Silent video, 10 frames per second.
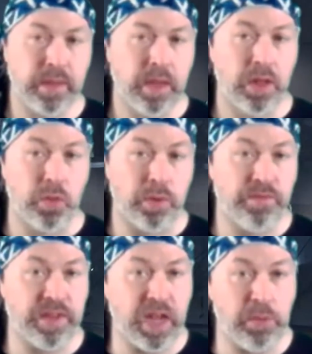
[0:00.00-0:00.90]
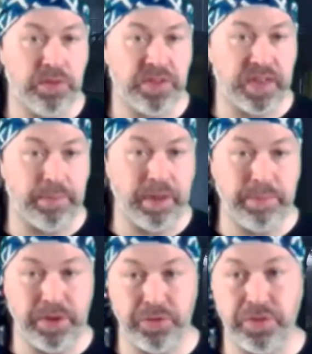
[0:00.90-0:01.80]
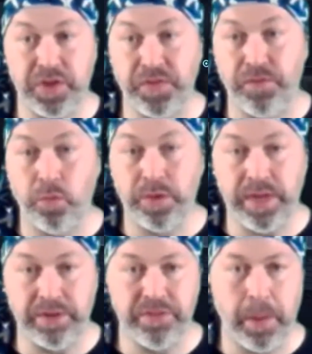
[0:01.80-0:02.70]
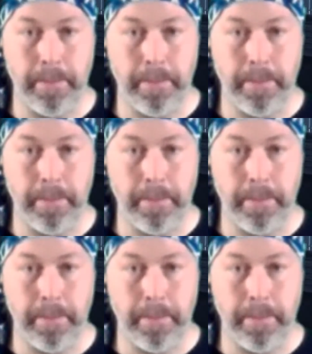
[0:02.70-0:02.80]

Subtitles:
the one thing I will say, I may have been doing this for 4 years,